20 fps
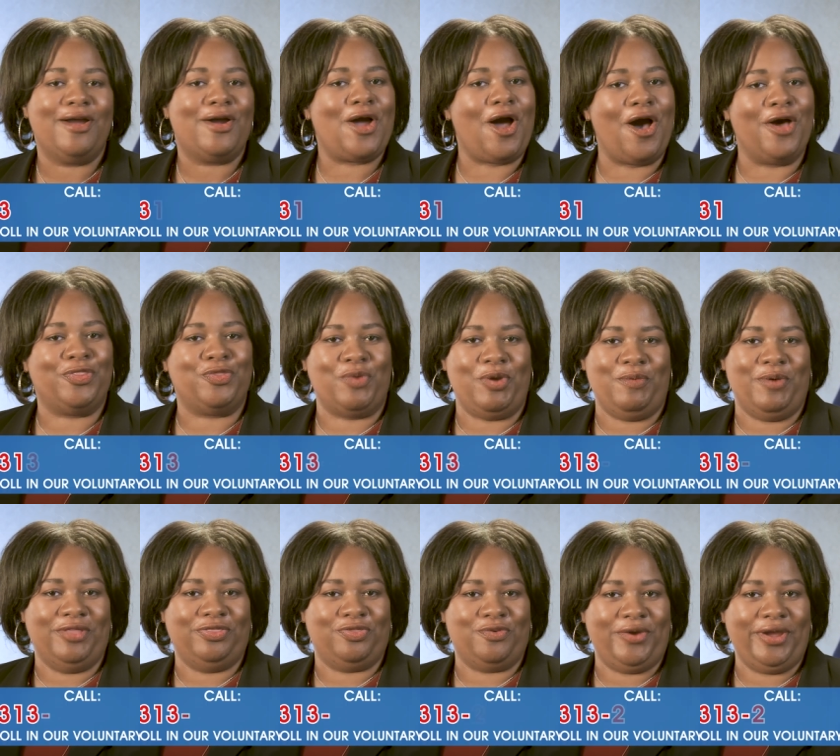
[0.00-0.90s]
Call
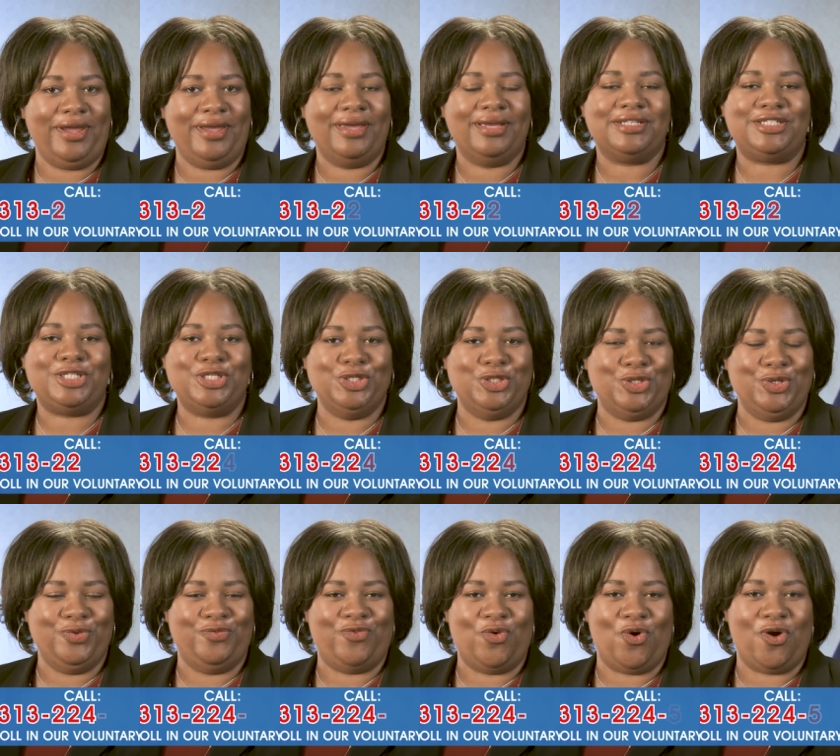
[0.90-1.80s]

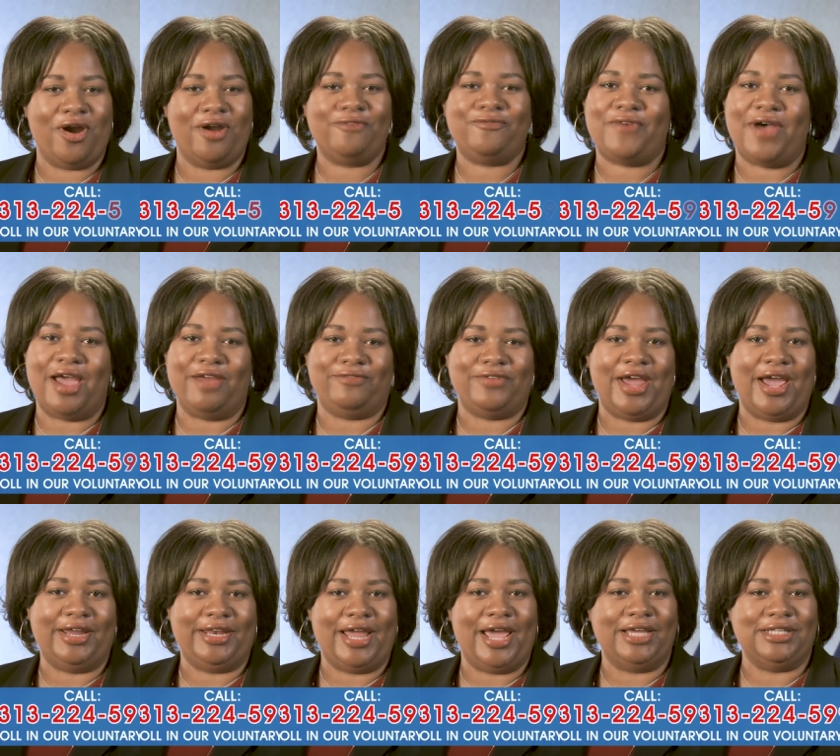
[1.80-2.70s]

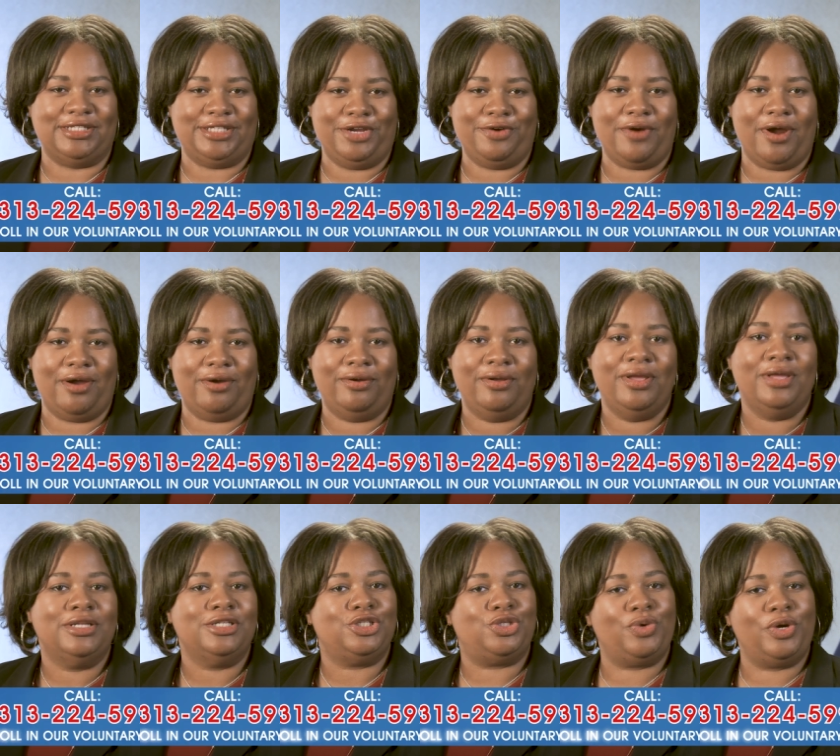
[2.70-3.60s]
313-224-5990
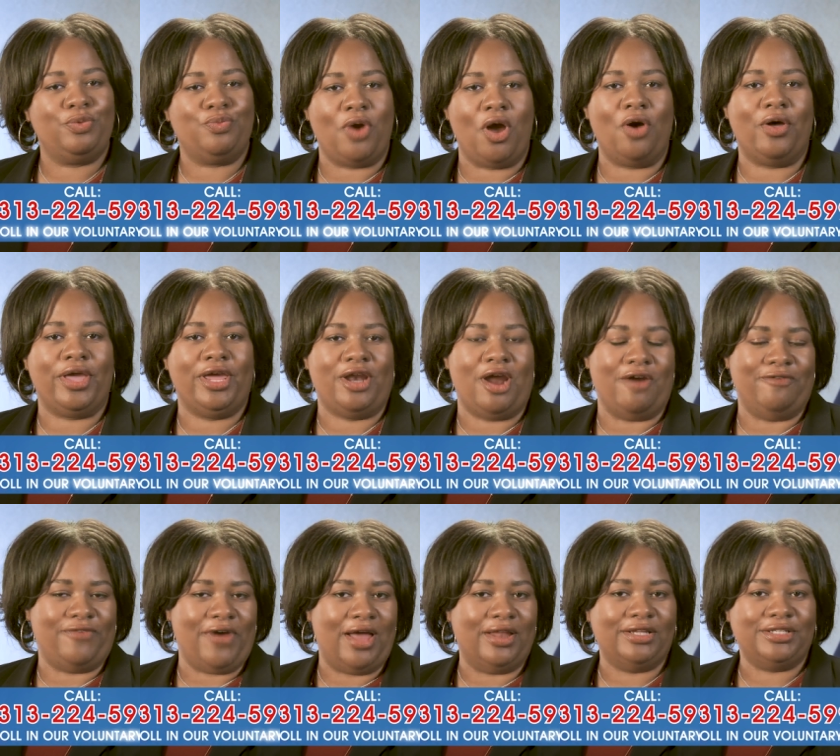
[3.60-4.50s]
to enroll in our
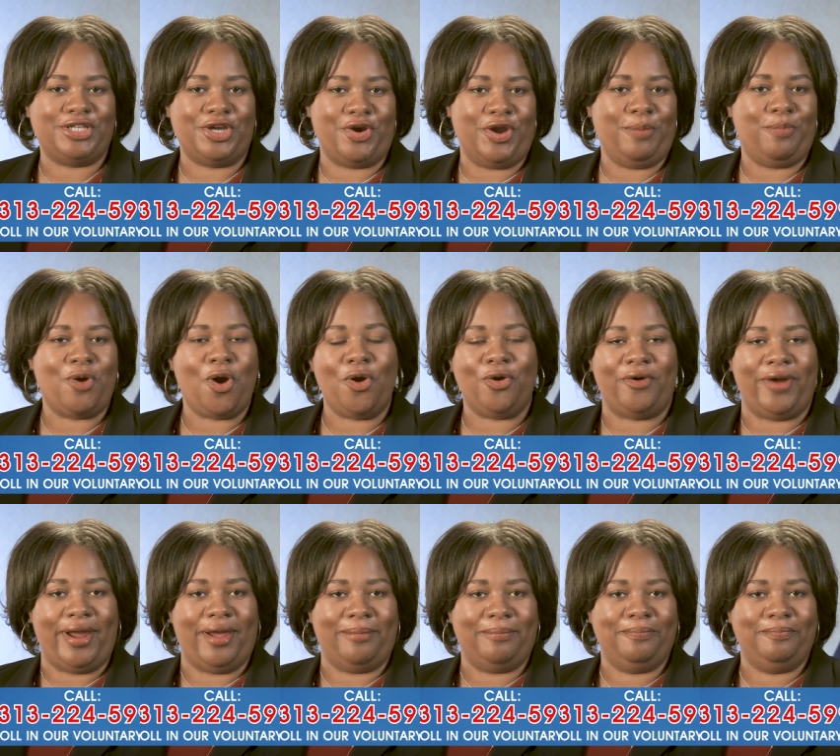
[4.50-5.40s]
voluntary program.